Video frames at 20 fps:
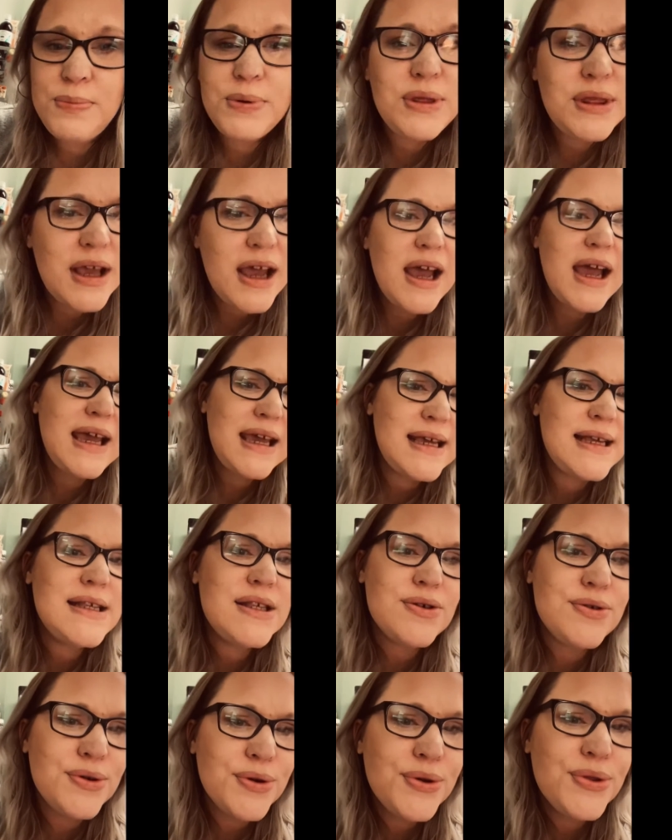but there
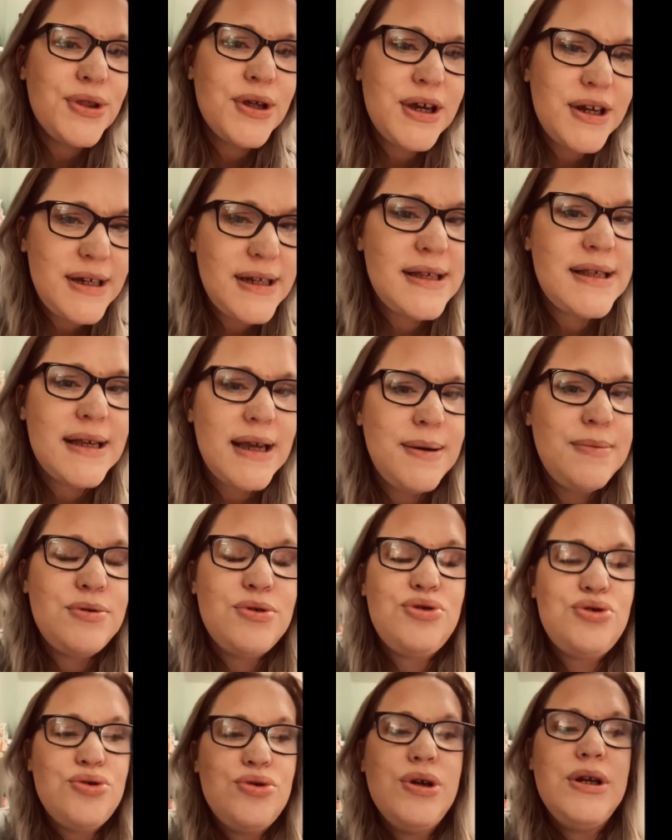is other
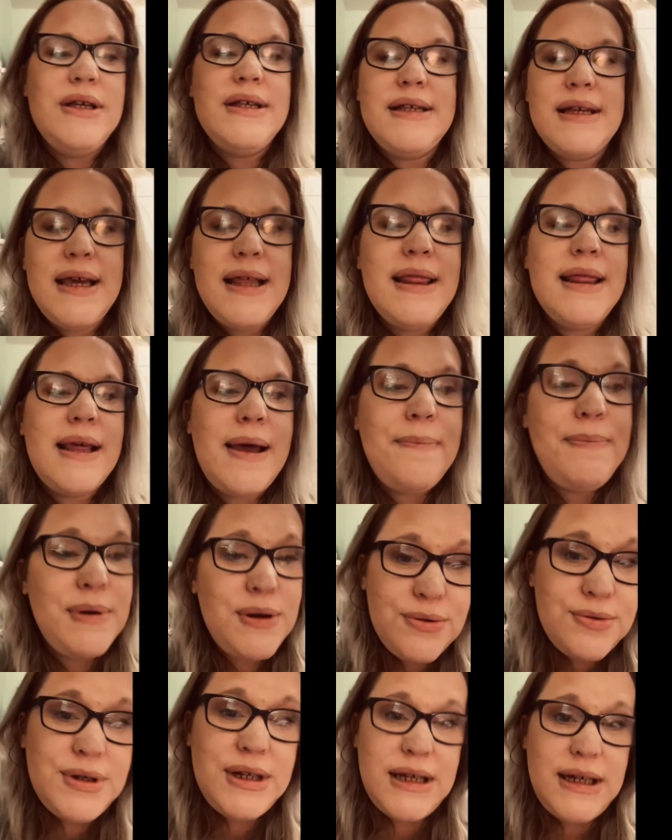disabled toilets in that
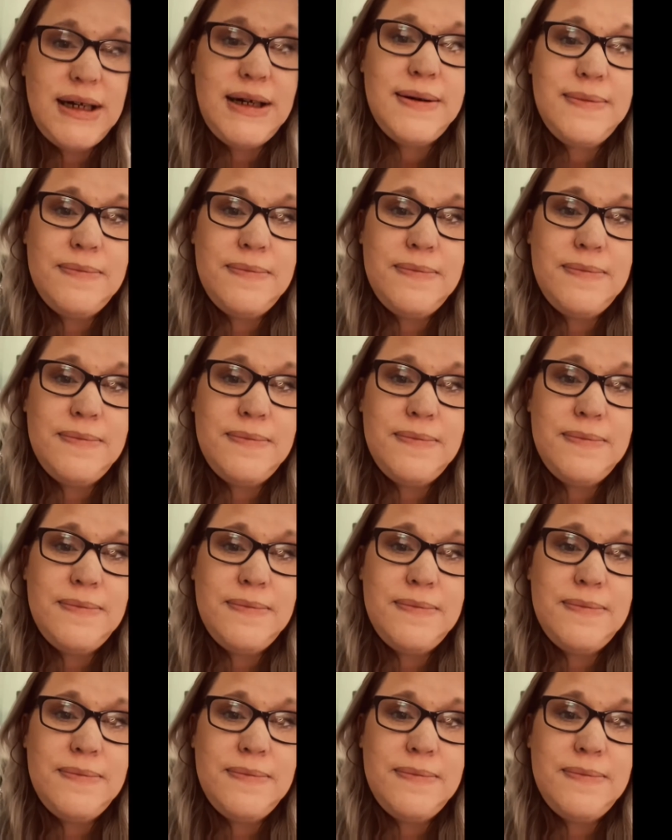building.